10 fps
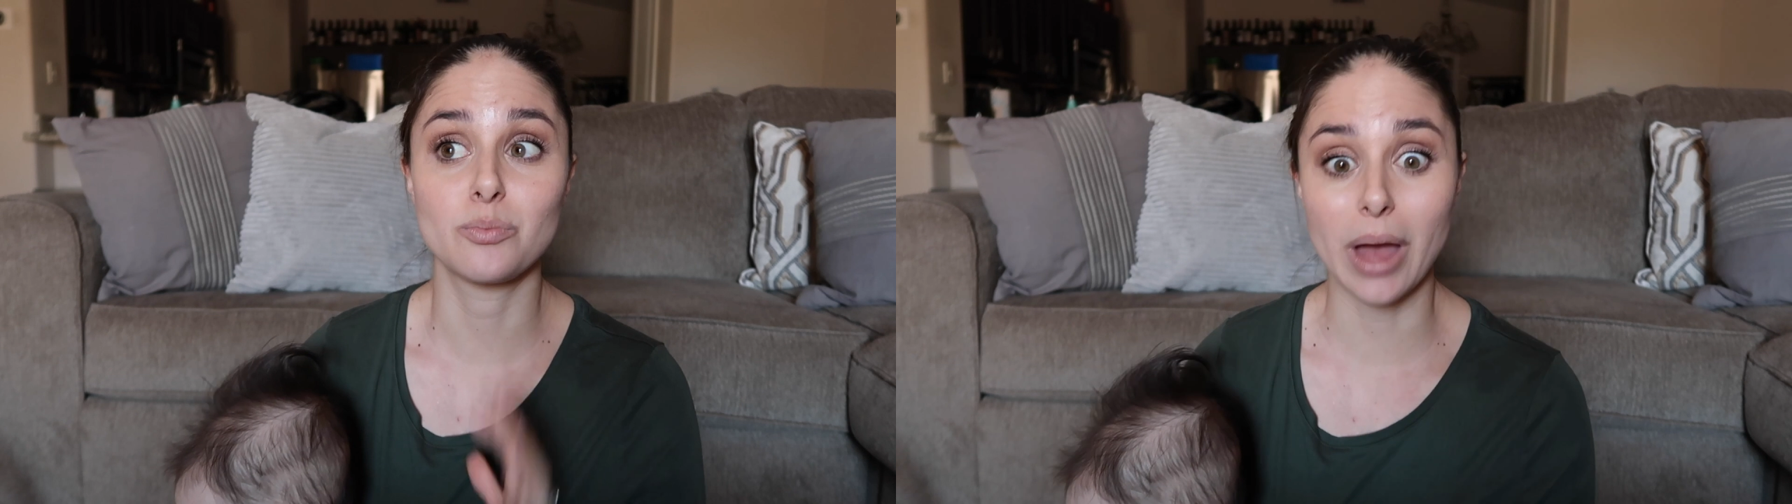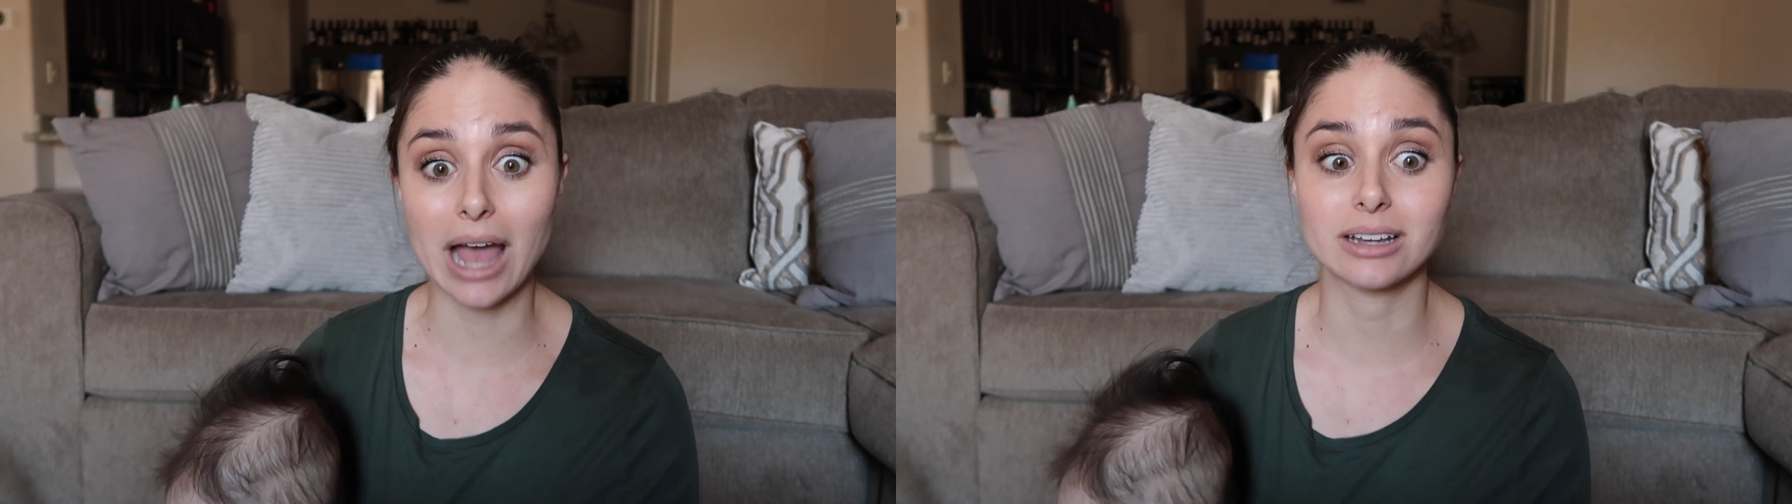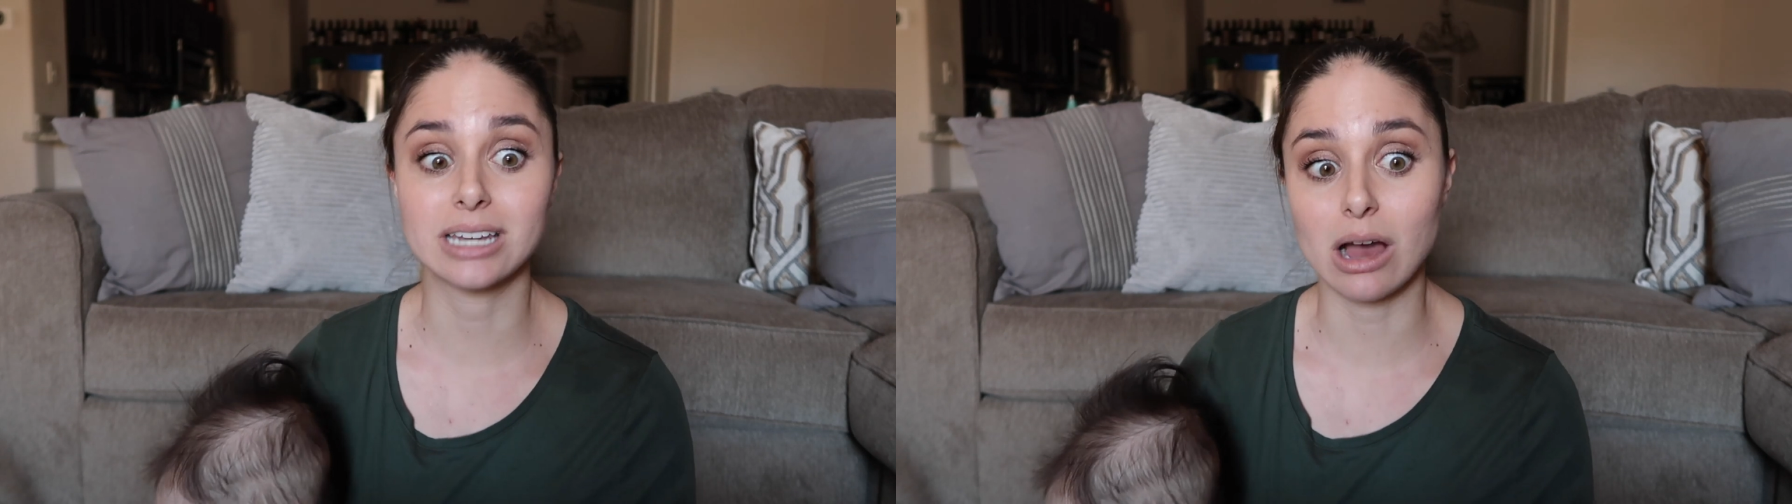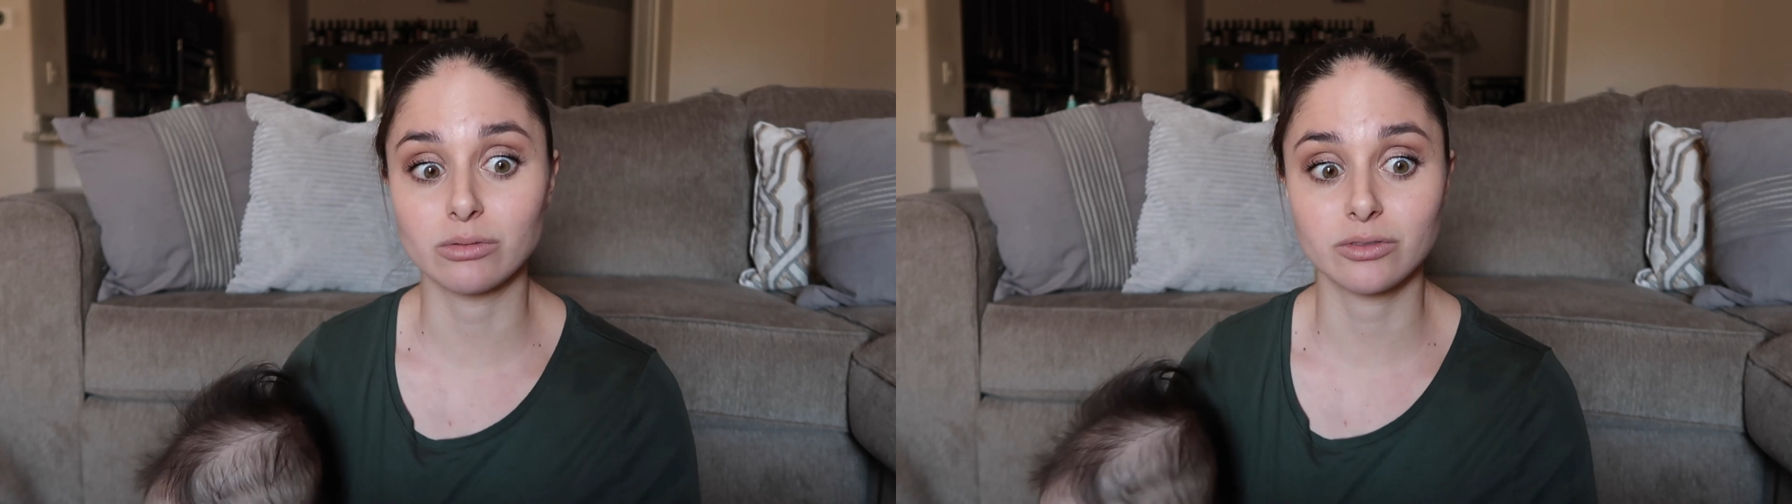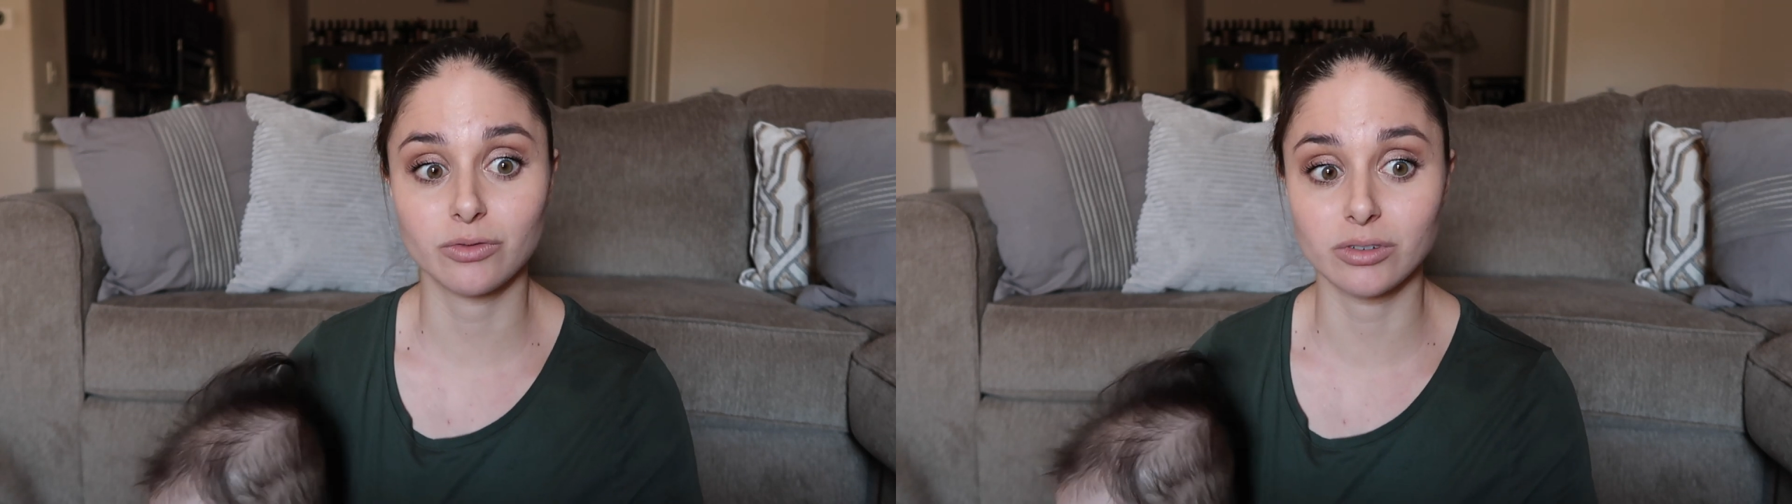back
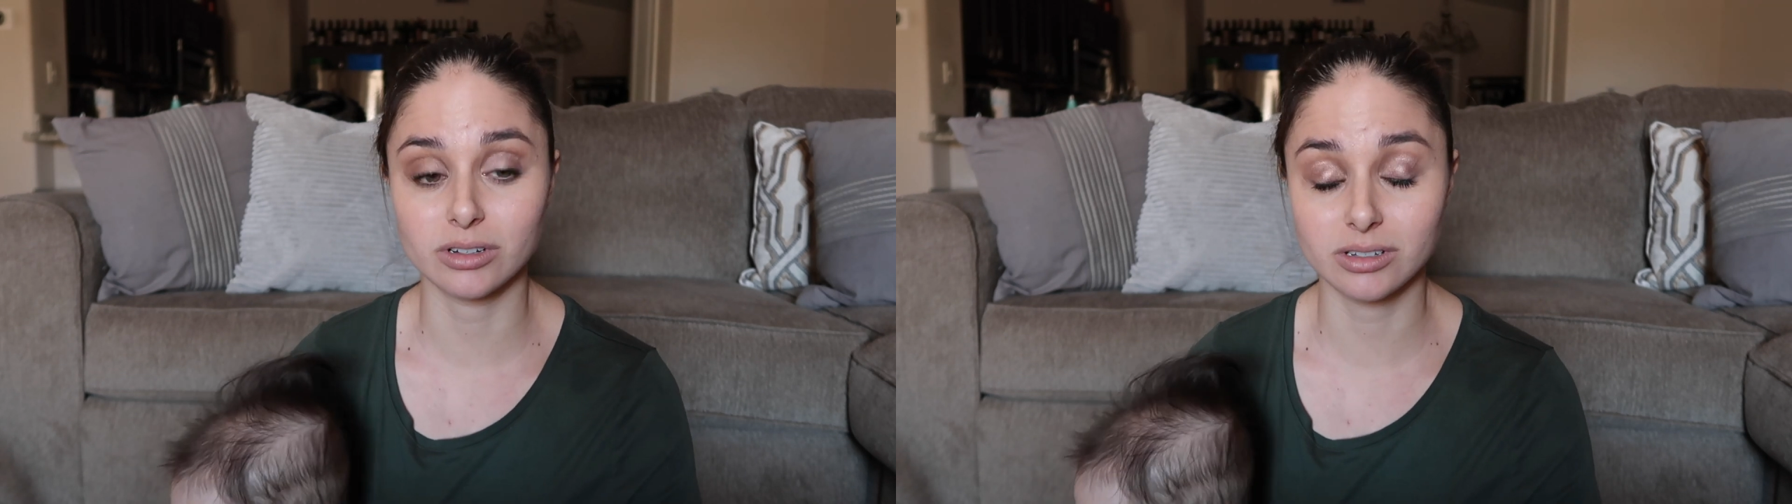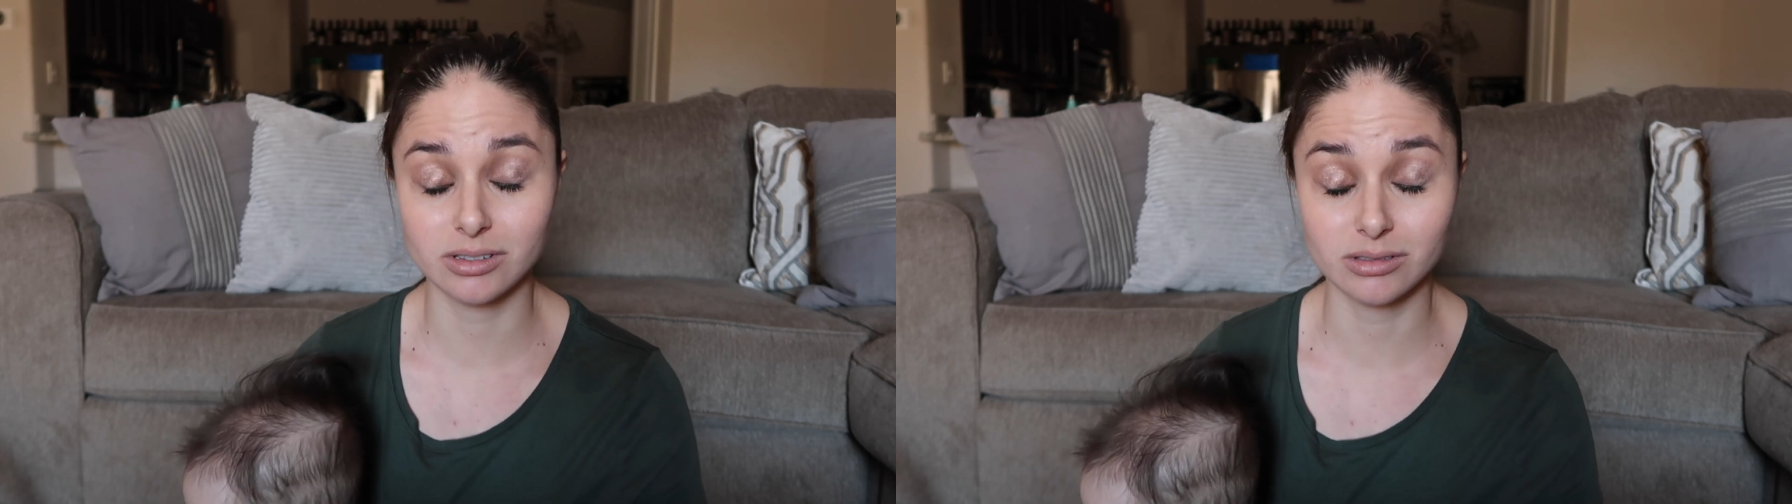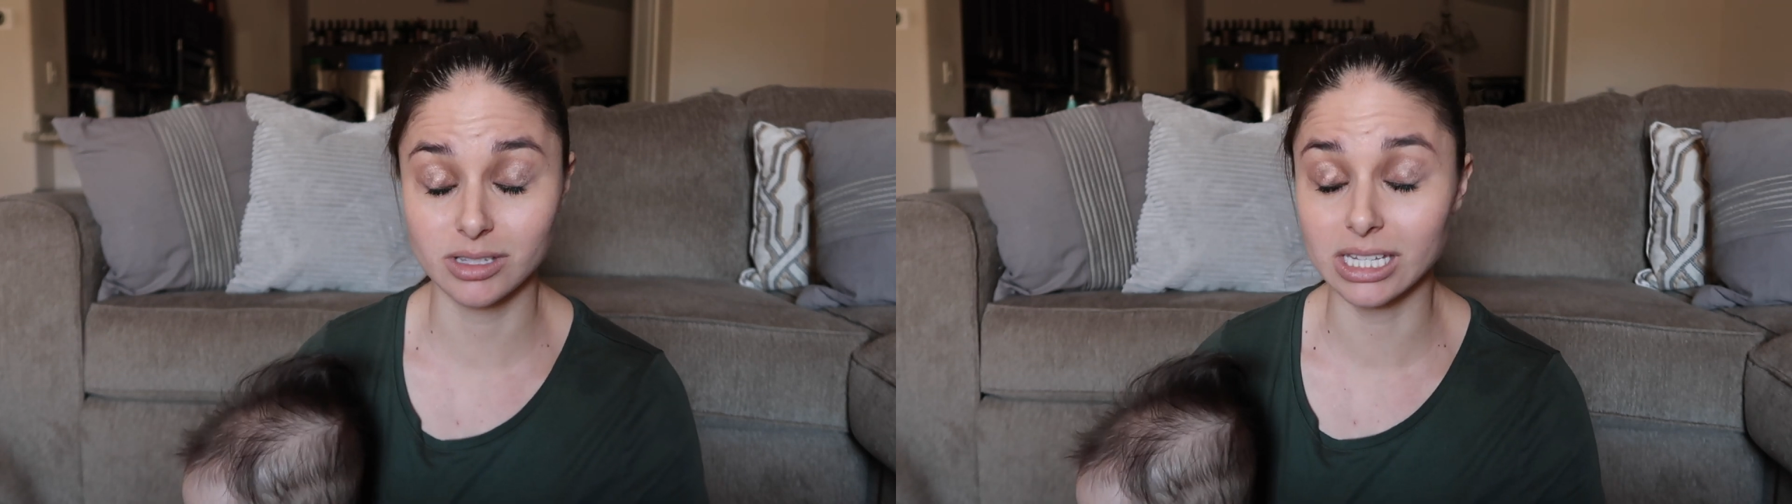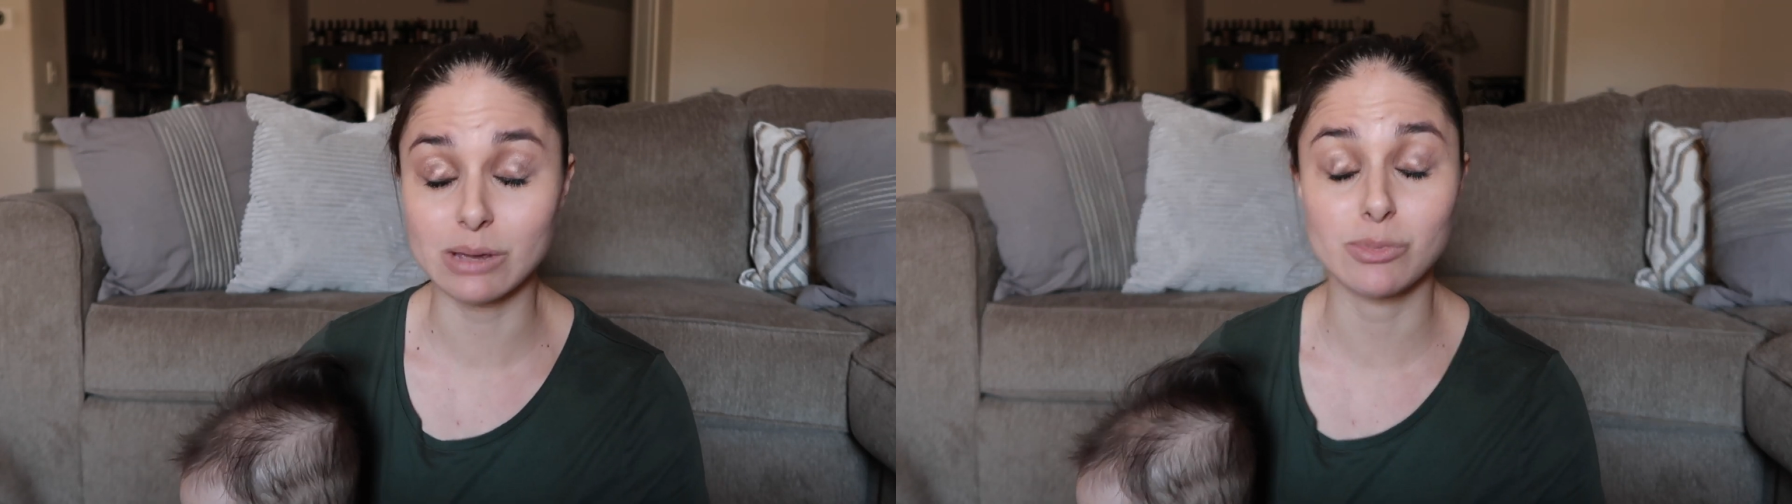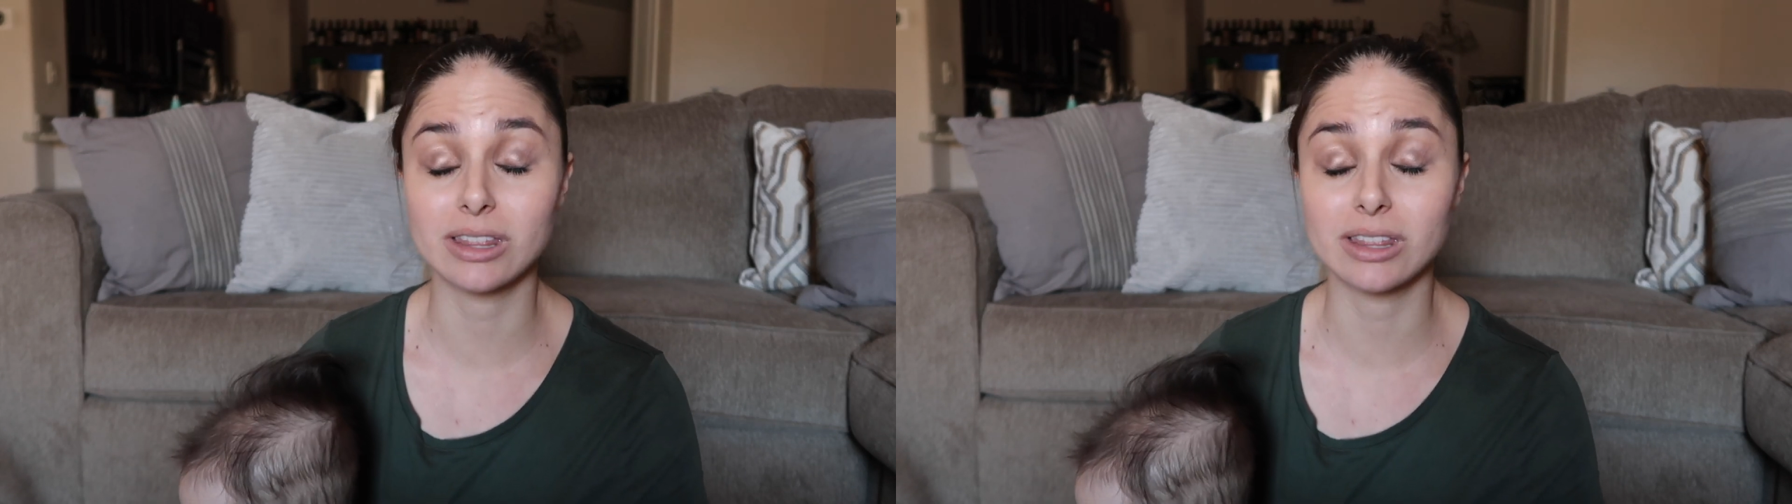down for sleep,